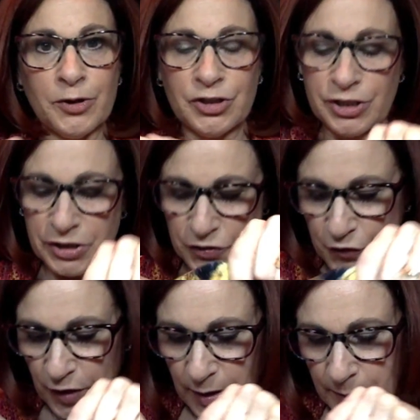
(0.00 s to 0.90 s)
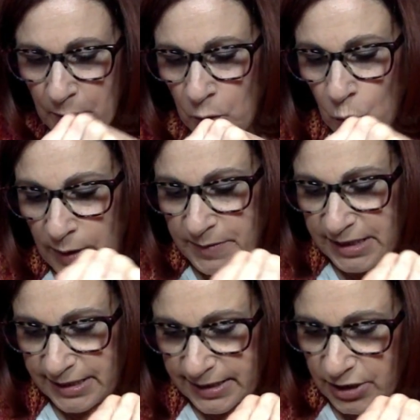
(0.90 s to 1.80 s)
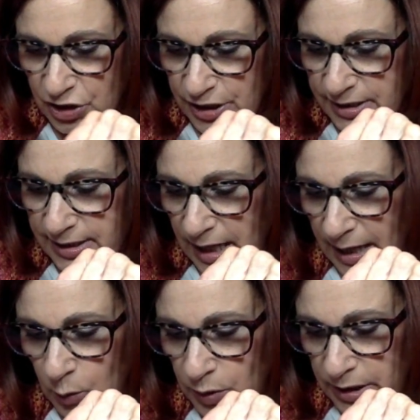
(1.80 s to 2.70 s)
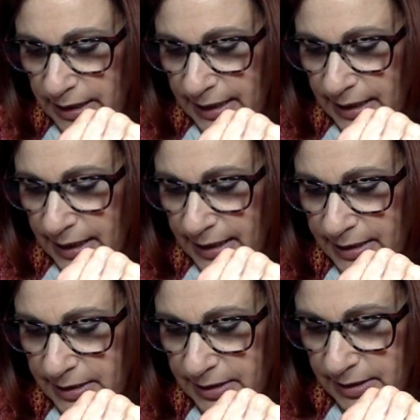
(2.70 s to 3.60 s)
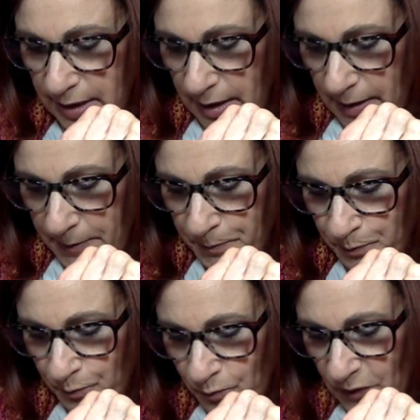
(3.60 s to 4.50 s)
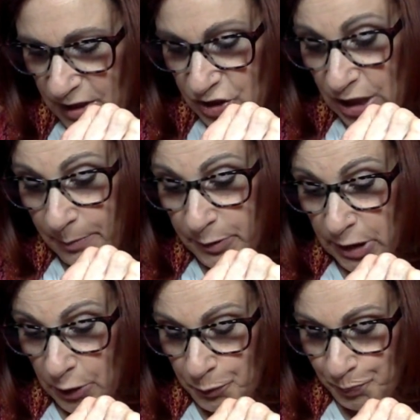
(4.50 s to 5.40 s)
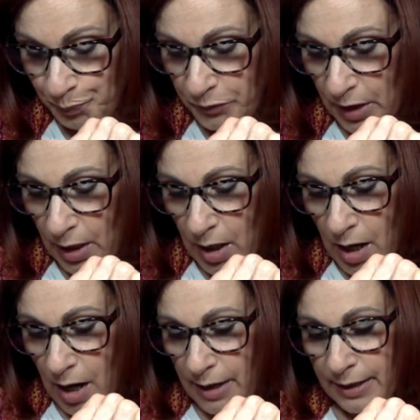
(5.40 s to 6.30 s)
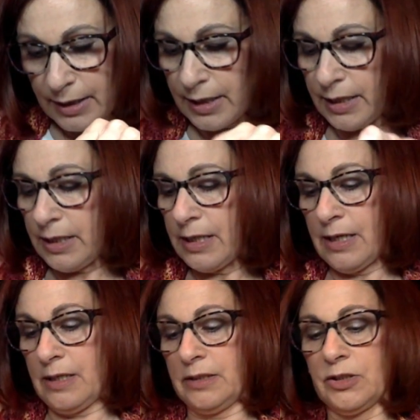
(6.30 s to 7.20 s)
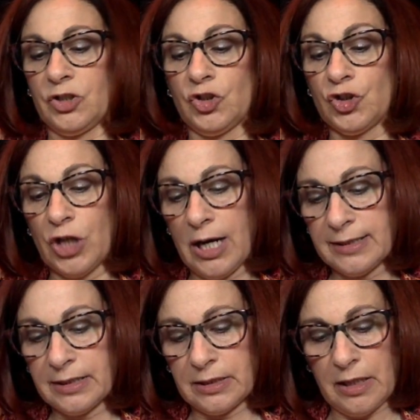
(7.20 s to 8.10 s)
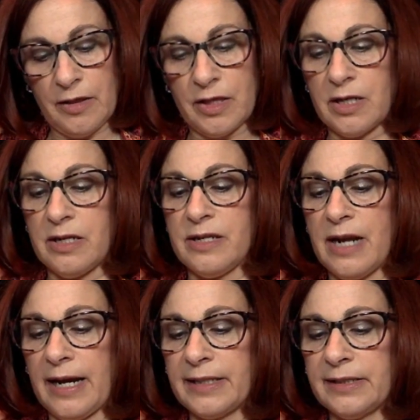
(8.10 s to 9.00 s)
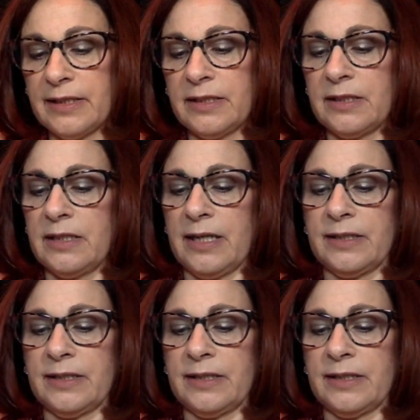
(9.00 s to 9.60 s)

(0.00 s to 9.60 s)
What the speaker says: purchased from Whimzee Stitches. I will link his shop below. He is just the nicest.